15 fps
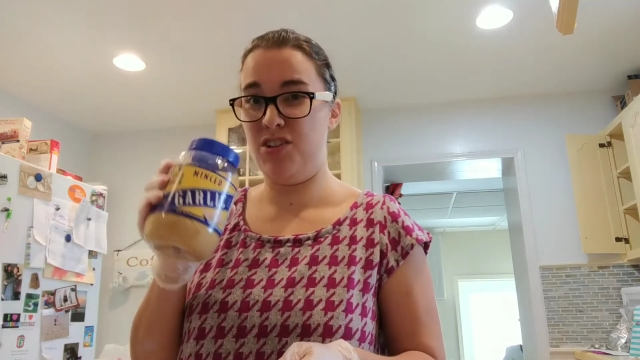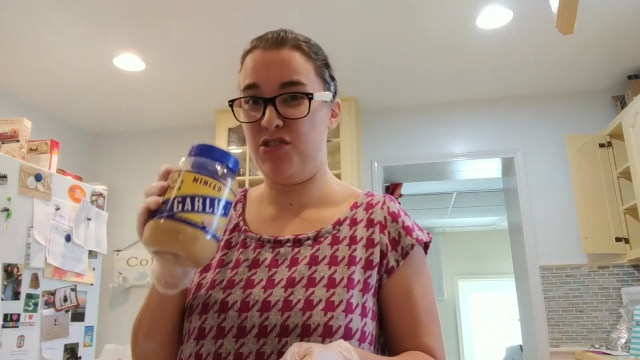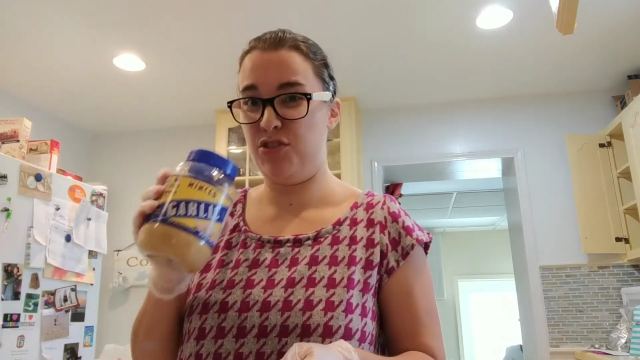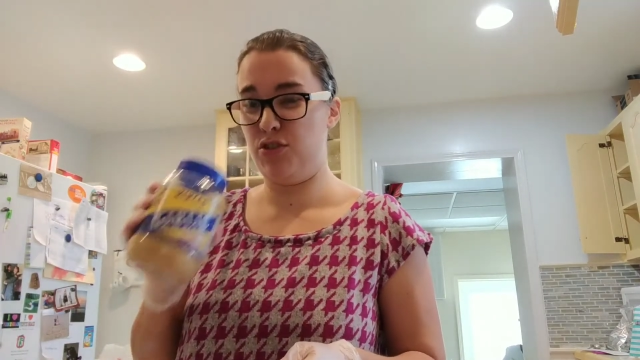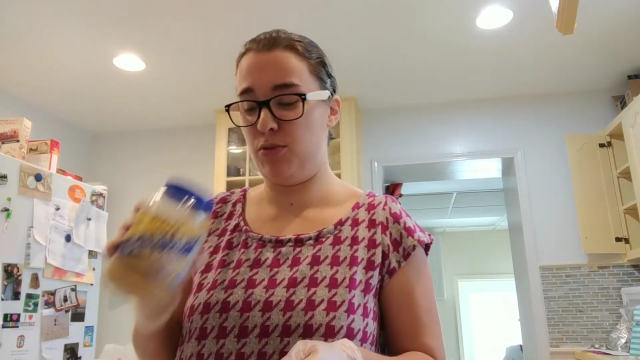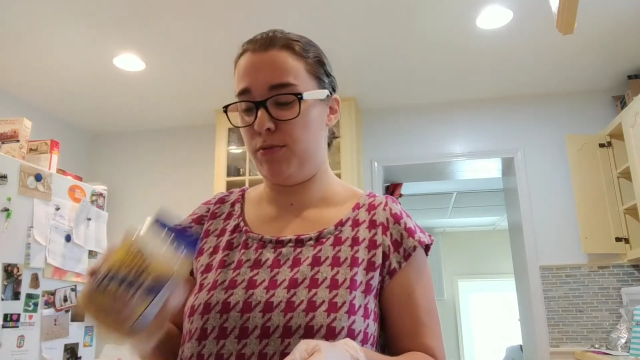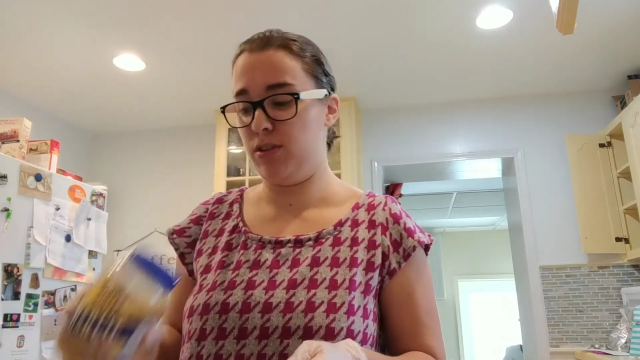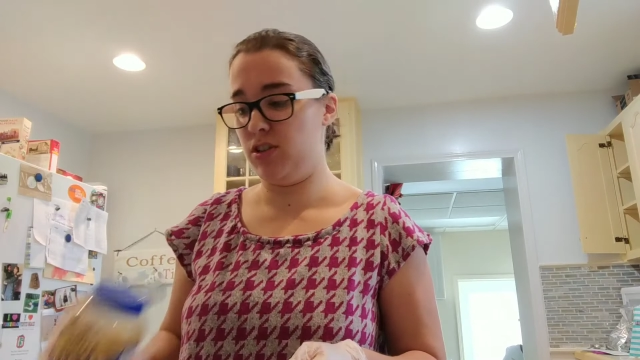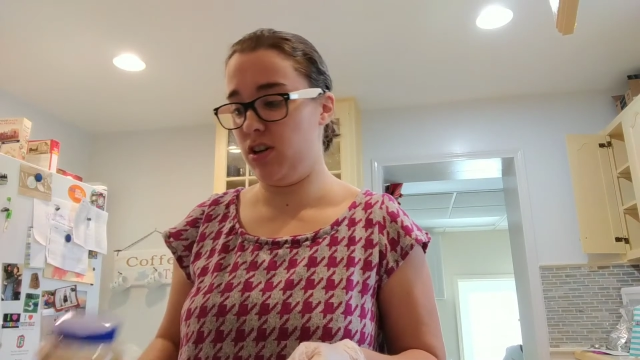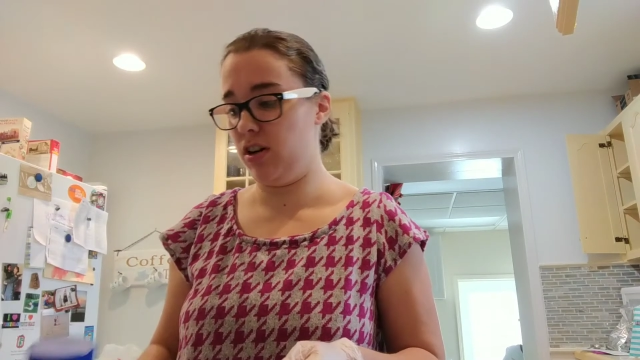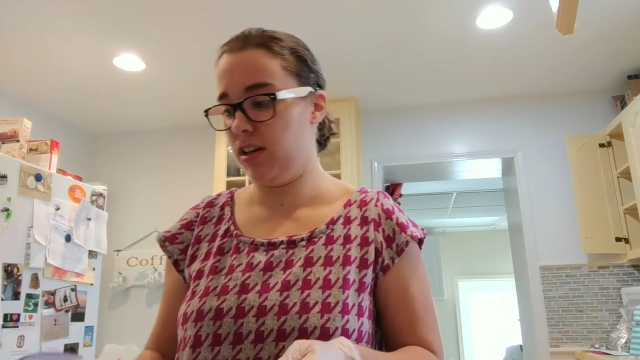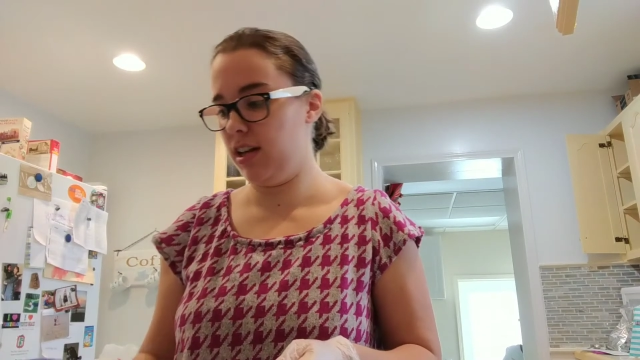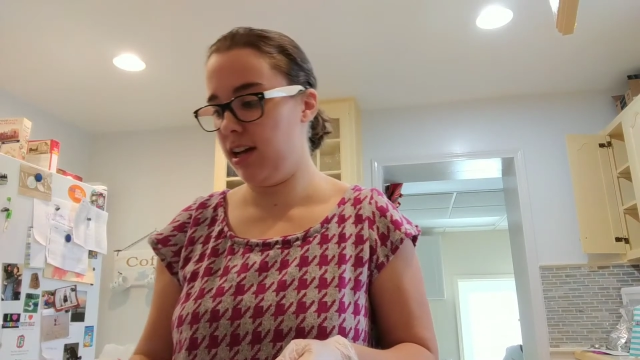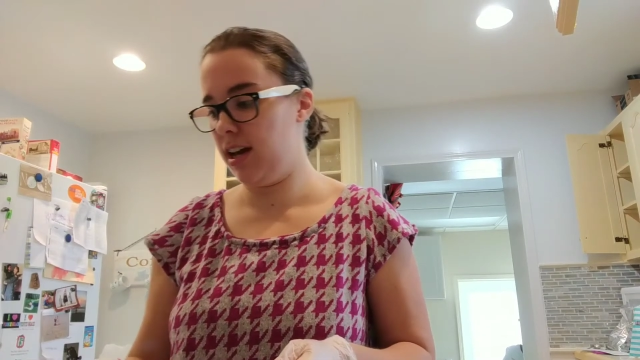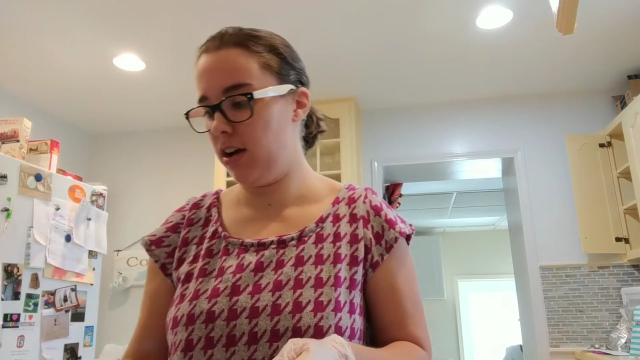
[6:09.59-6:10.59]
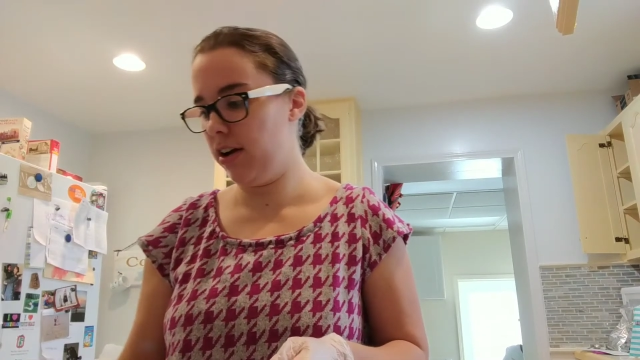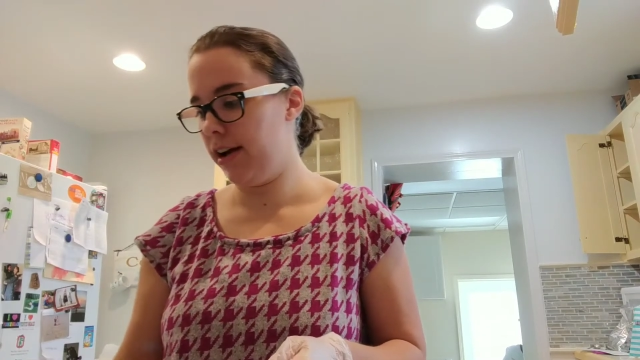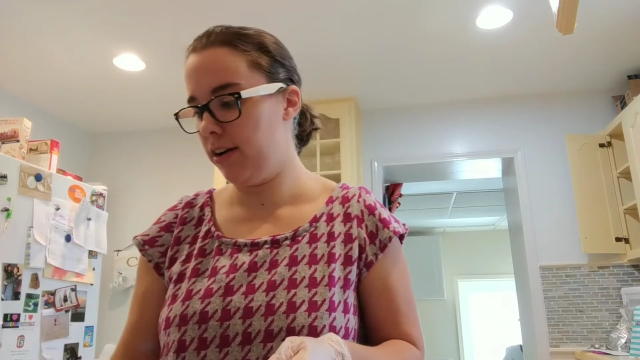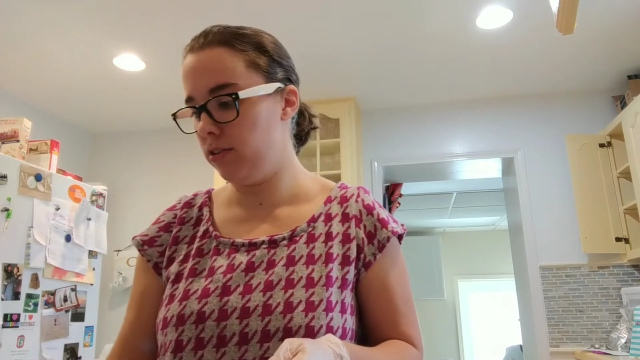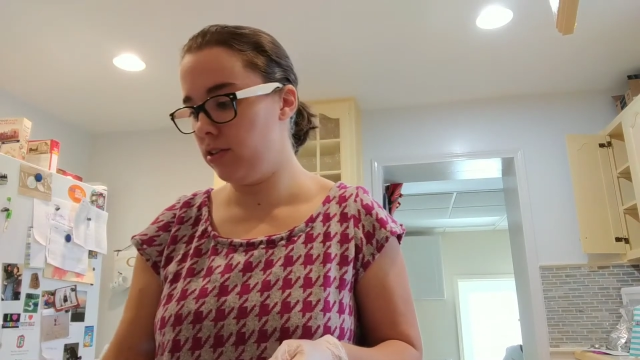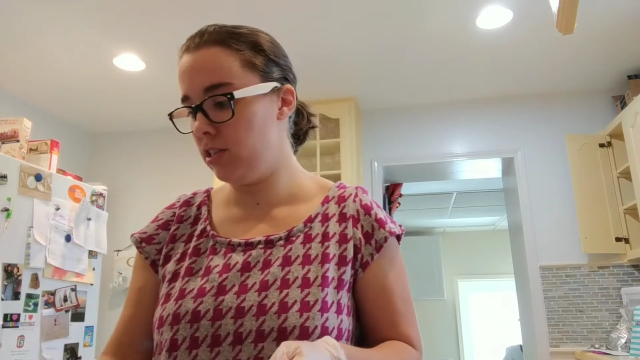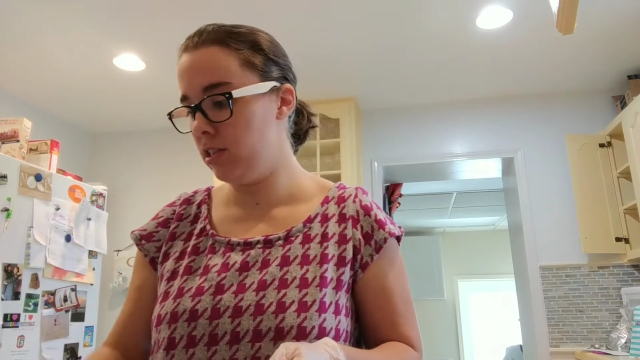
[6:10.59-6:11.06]
We use so much garlic at our
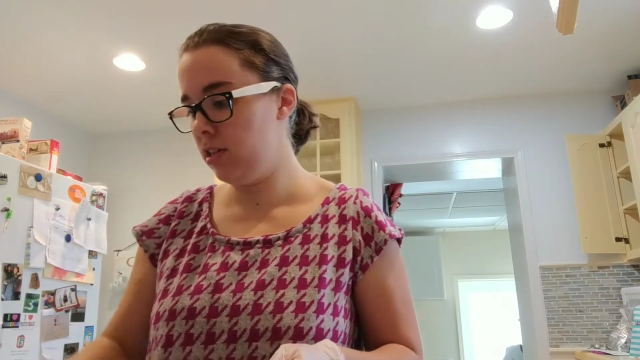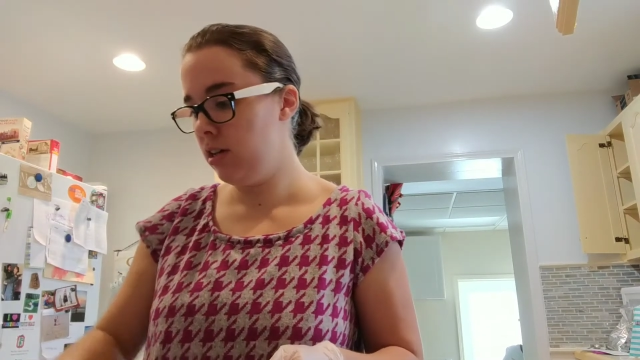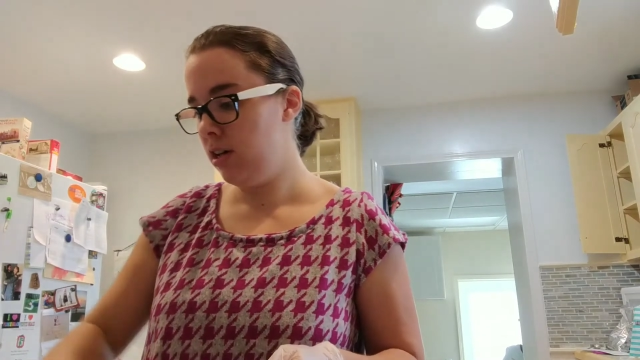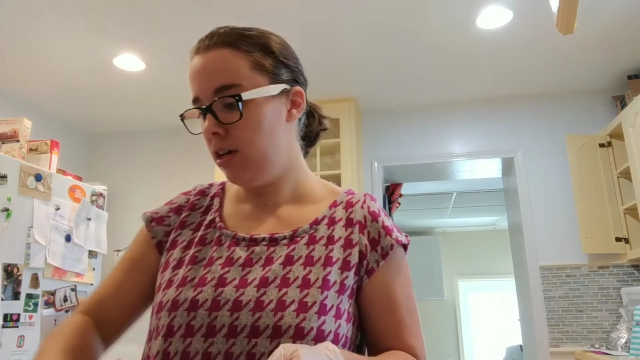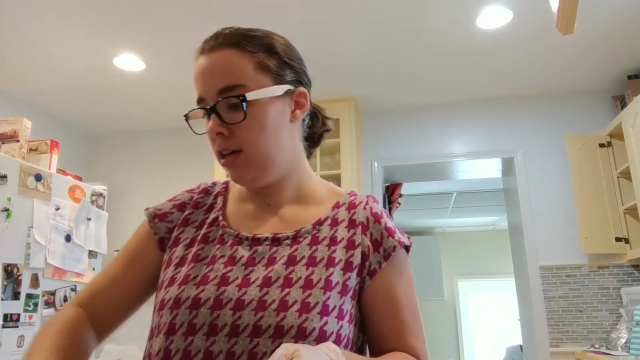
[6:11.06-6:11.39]
house